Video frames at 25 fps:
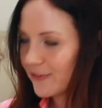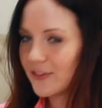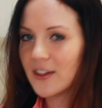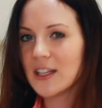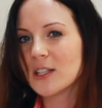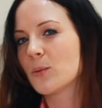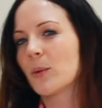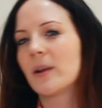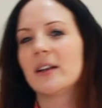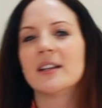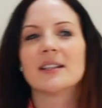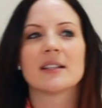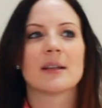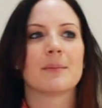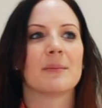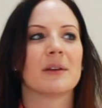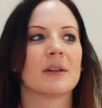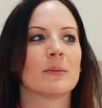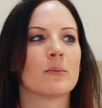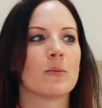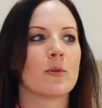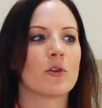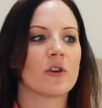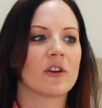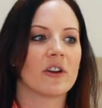This one is a bit
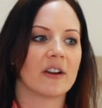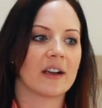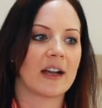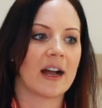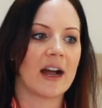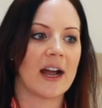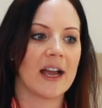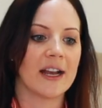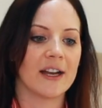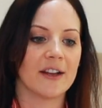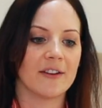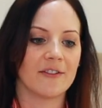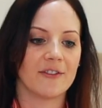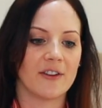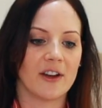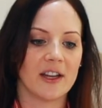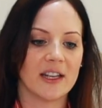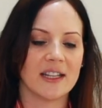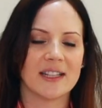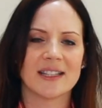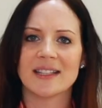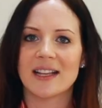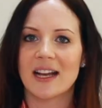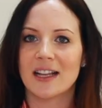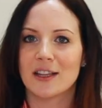more kind of,
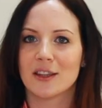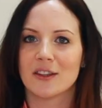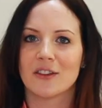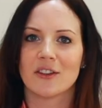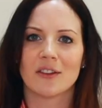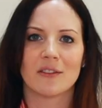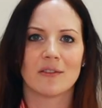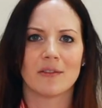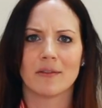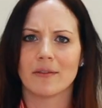it's not